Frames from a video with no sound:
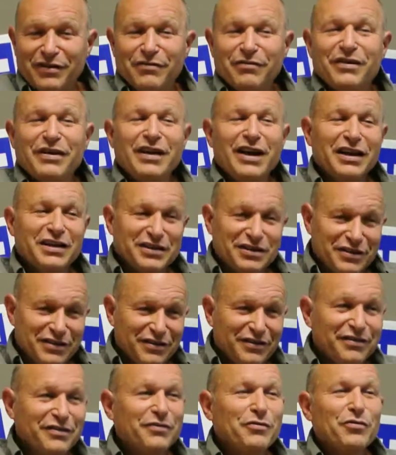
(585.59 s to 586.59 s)
yes,
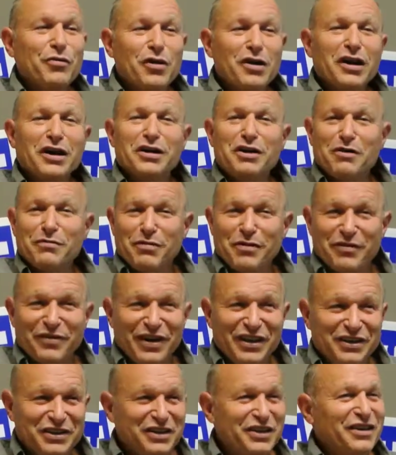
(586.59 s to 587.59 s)
work on your
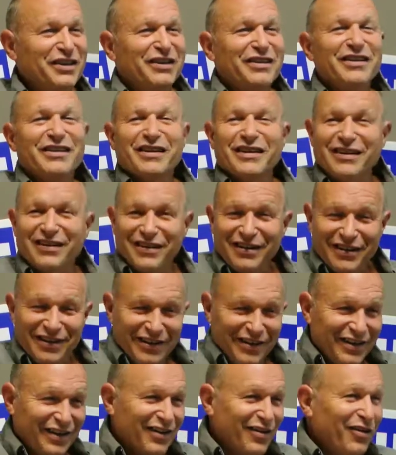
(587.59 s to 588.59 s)
prevention
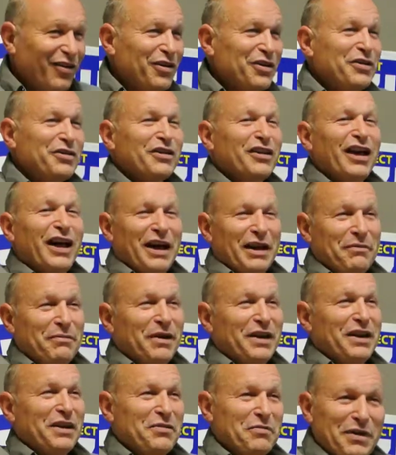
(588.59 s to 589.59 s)
all you like,
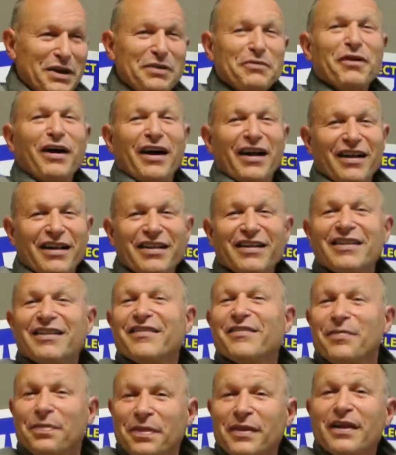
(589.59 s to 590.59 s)
but in the meanwhile,
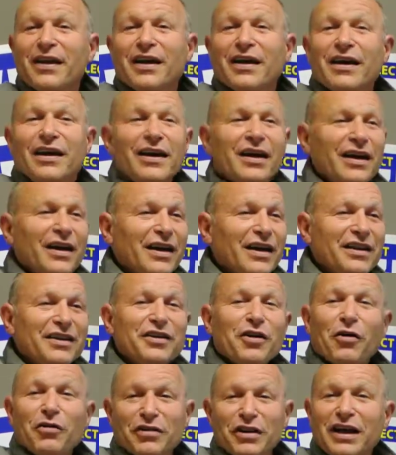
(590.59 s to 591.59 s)

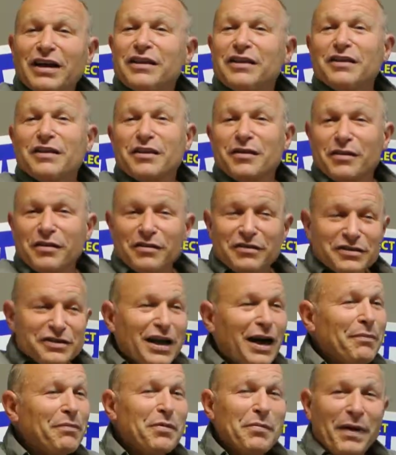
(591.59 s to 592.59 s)
don't
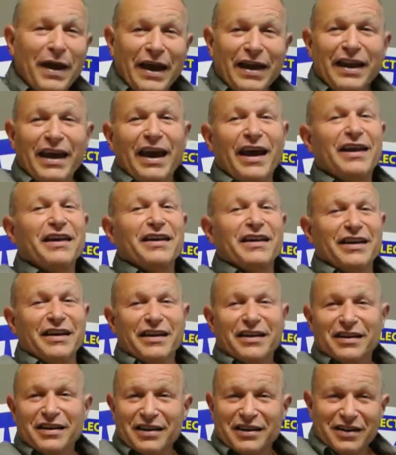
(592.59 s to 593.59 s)
stop the panhandling,
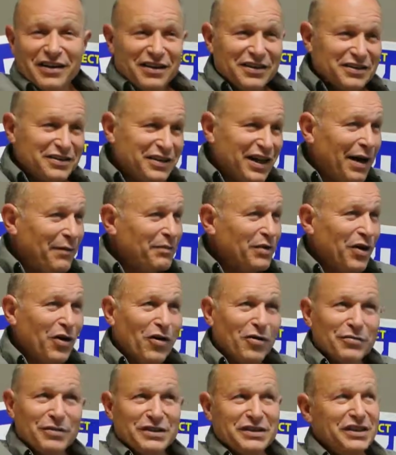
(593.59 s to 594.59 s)
stop the
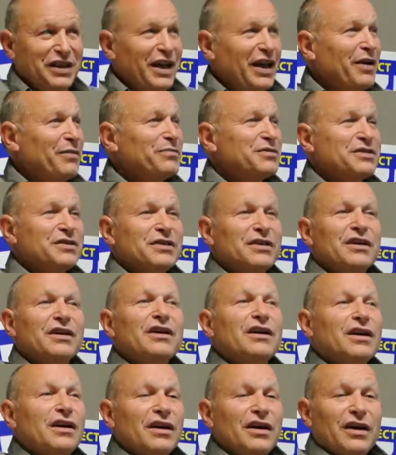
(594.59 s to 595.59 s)
homeless camps.
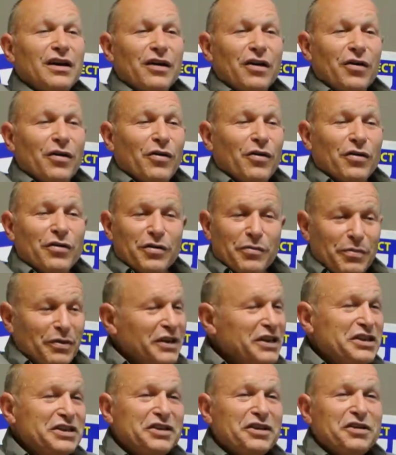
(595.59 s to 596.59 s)
The
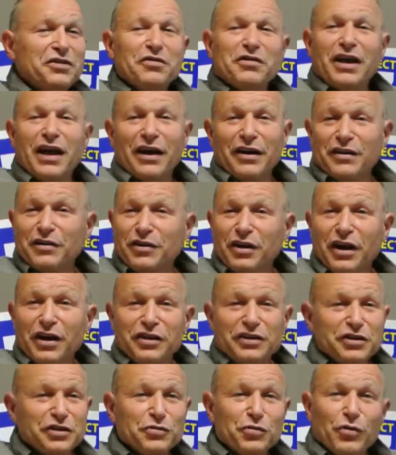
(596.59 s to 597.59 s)
police can do that
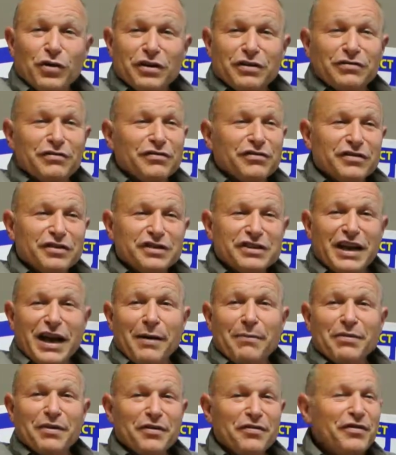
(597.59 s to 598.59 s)
in just one
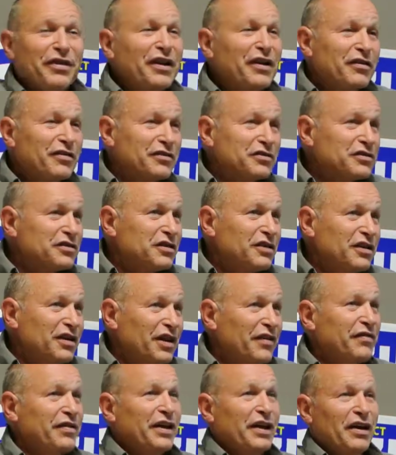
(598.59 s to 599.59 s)
snap of the fingers
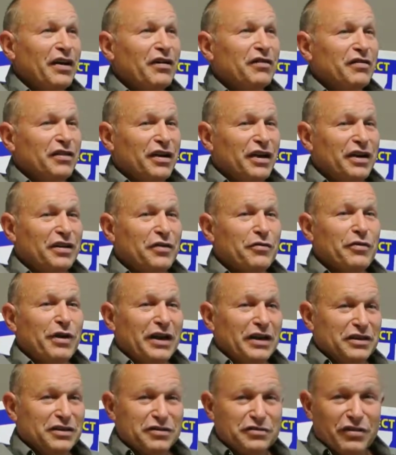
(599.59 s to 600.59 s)
if they get the
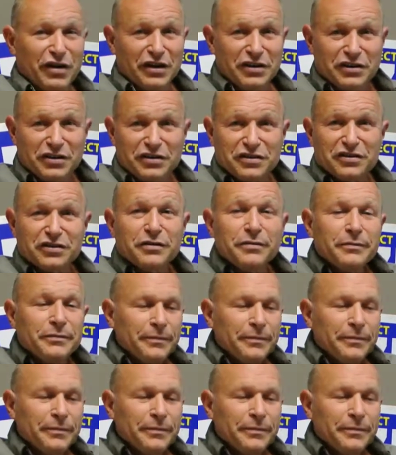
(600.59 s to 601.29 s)
right instructions.